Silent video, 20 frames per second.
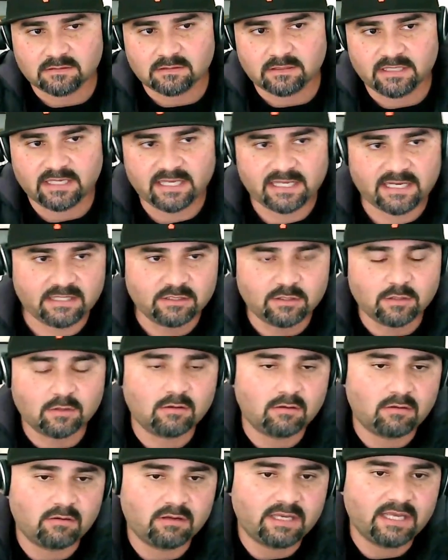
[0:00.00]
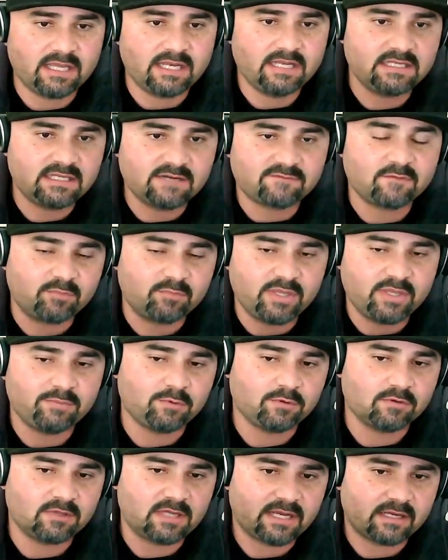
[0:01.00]
getting getting different
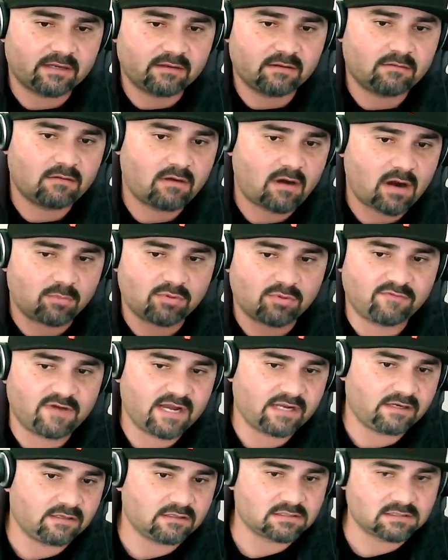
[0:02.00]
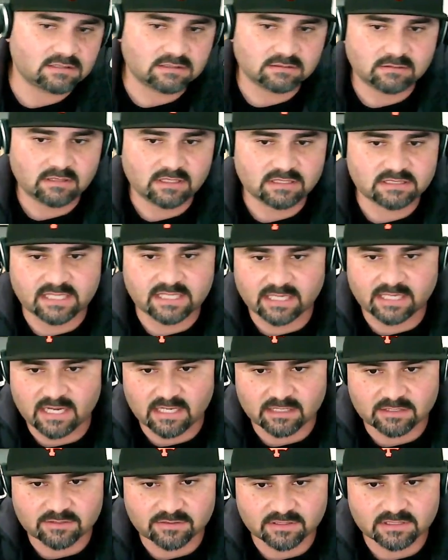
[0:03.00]
people like our providers, a
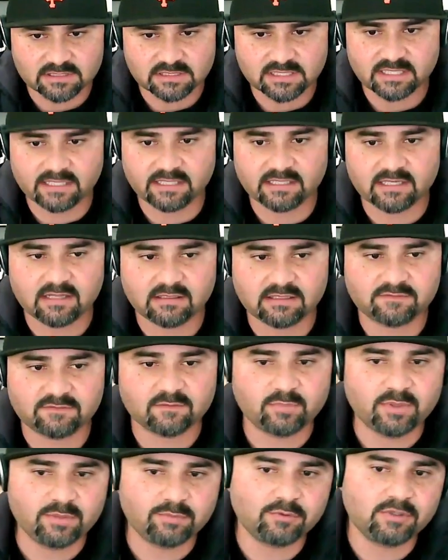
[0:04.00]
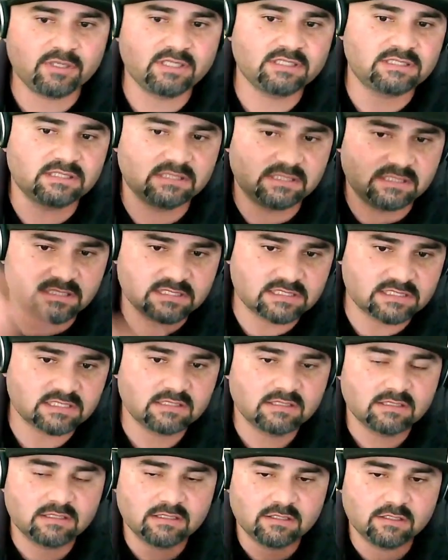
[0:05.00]
psychiatrist, getting different people into these
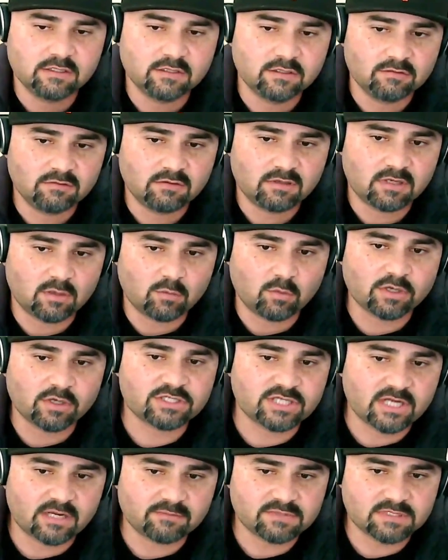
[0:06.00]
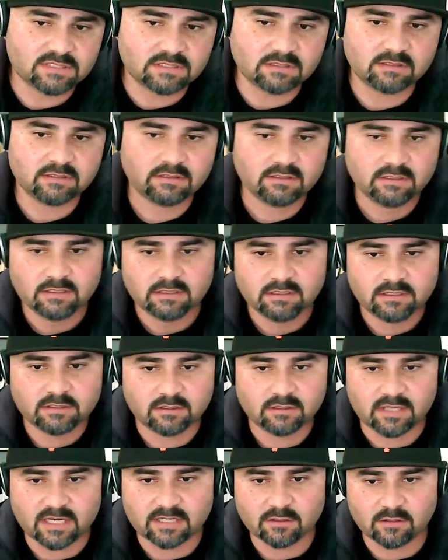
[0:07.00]
workshops.
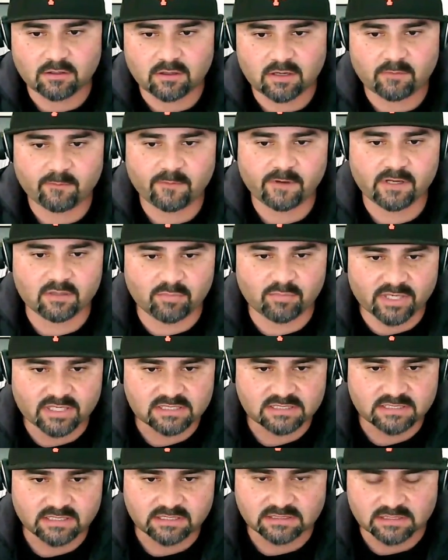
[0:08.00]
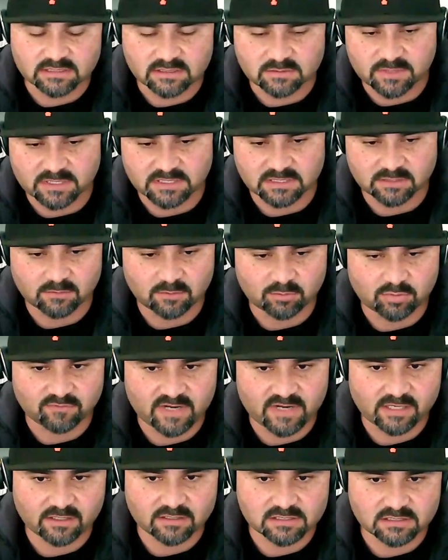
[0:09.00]
I know one of the biggest things, especially with
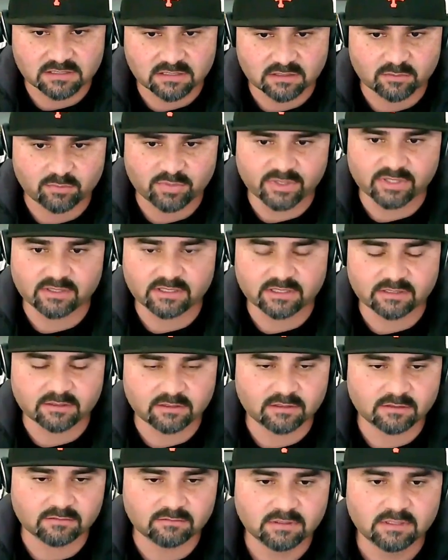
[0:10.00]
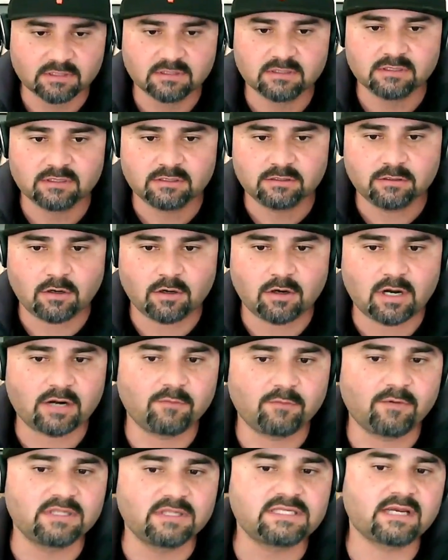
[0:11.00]
providers, they're billing. Oh, I
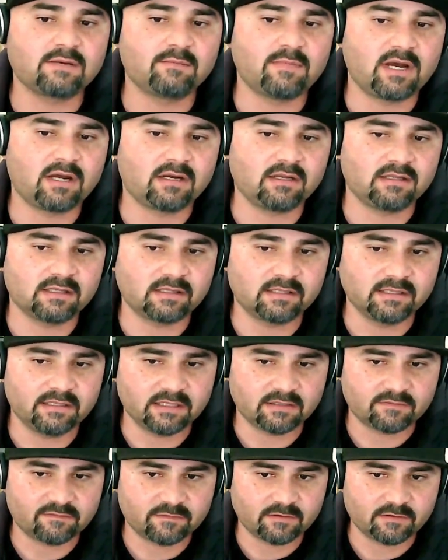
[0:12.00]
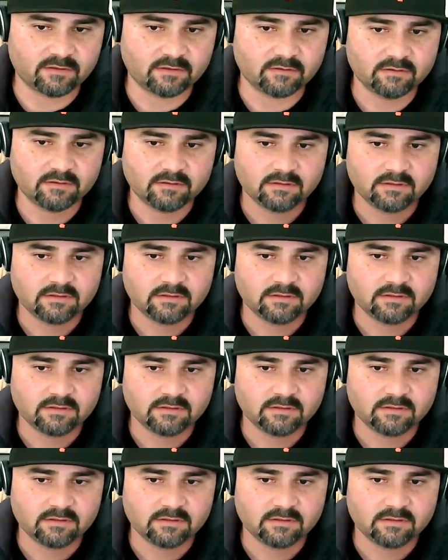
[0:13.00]
don't want to take them out of the clinic for